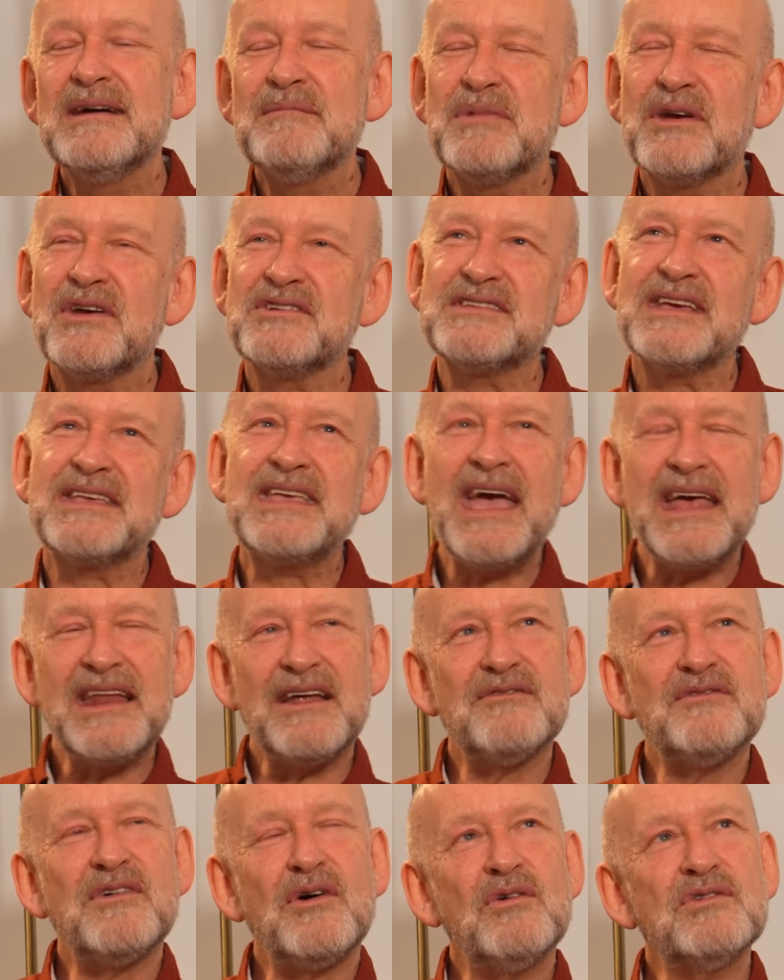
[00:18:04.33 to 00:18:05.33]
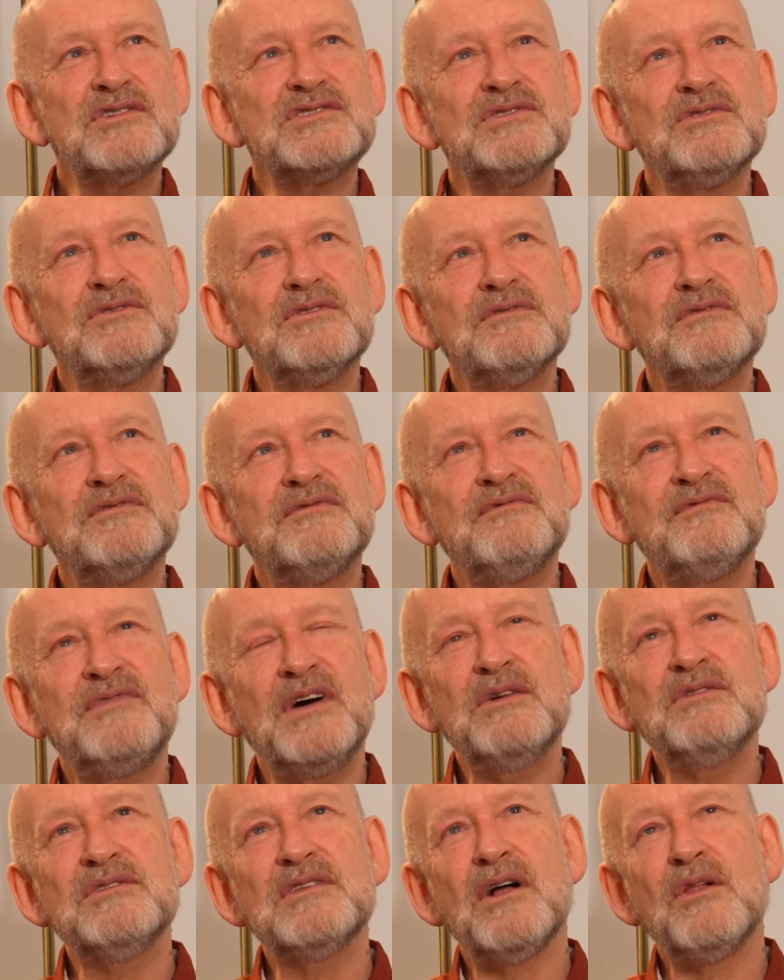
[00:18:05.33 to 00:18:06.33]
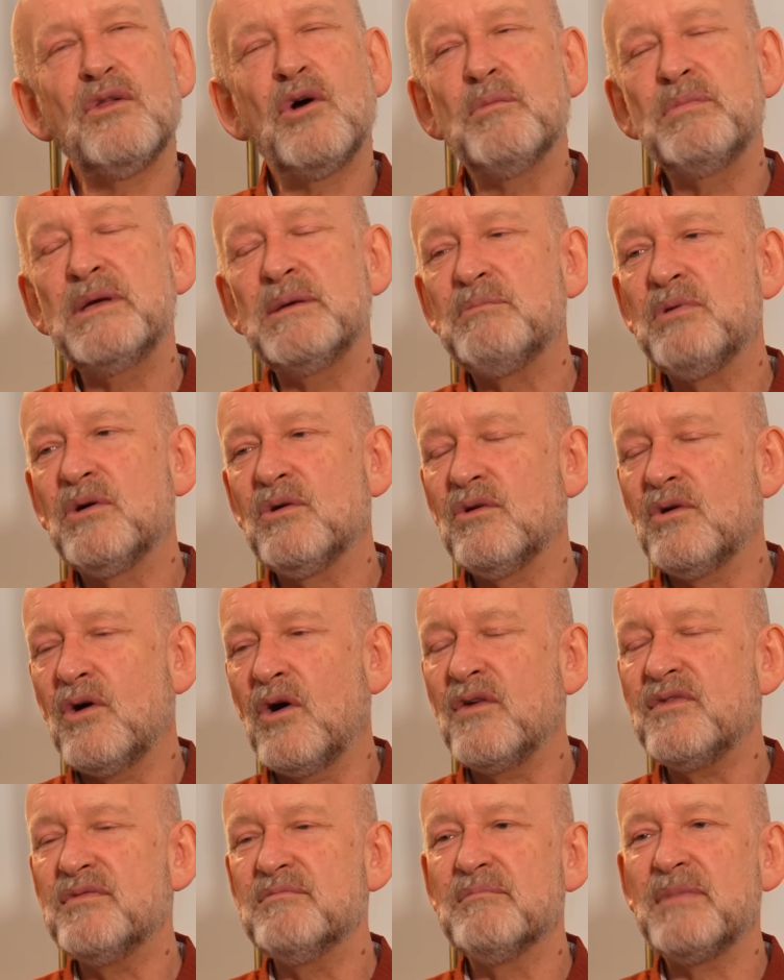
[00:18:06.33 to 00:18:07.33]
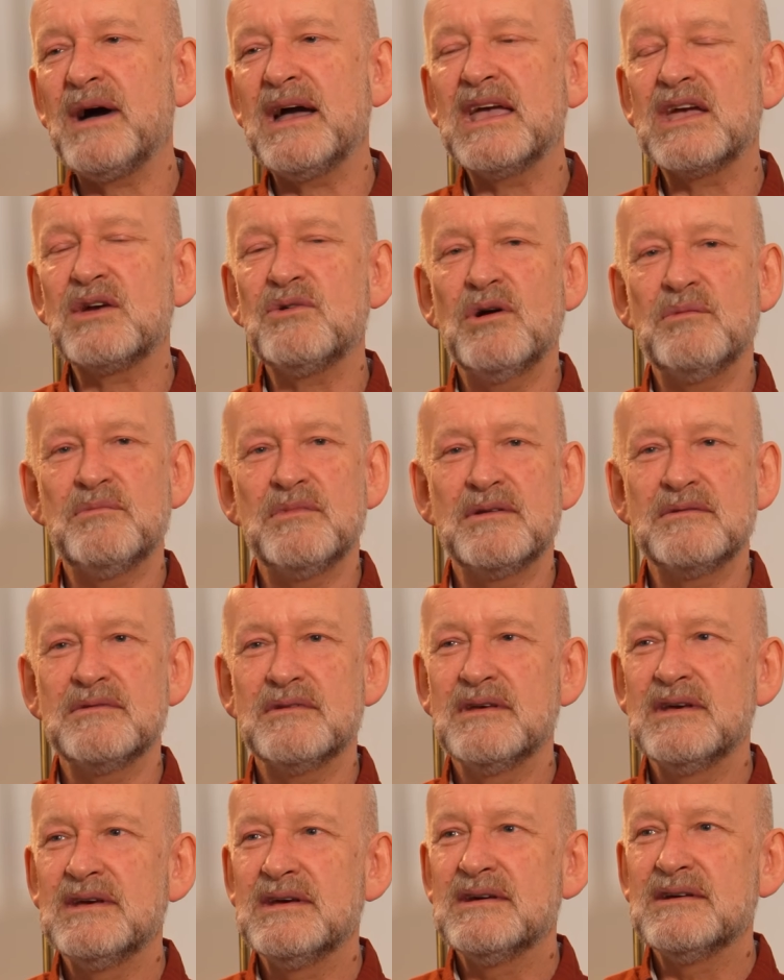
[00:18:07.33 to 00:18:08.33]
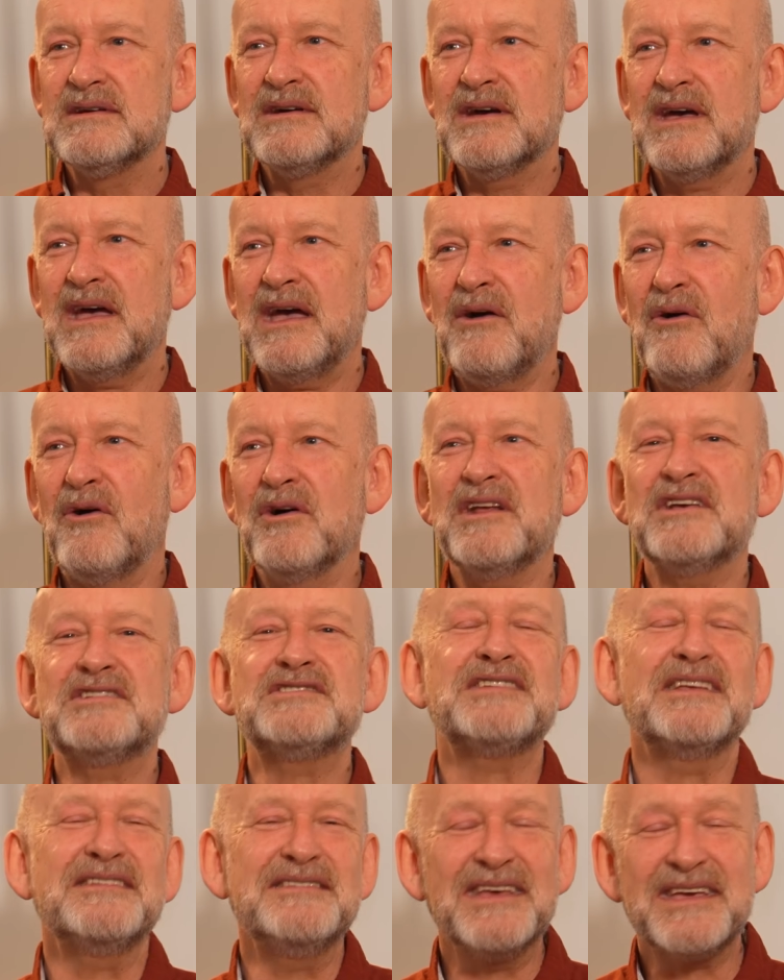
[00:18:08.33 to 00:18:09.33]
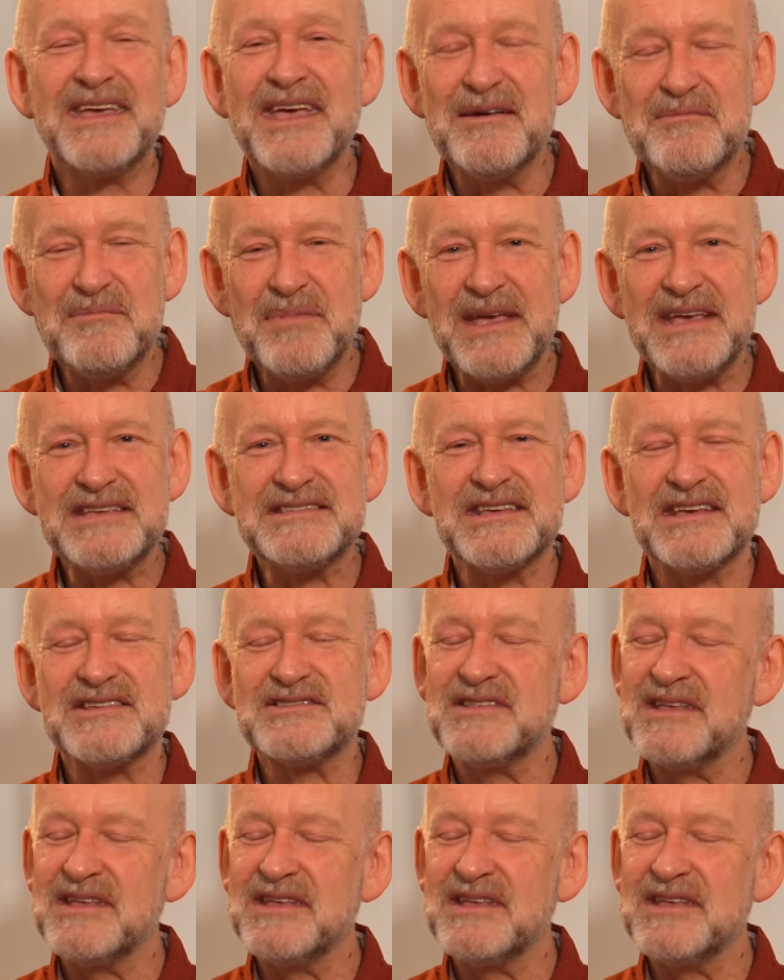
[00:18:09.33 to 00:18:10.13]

Because again, I've also found that a lot of people often buy equipment eh, on a syndicate basis.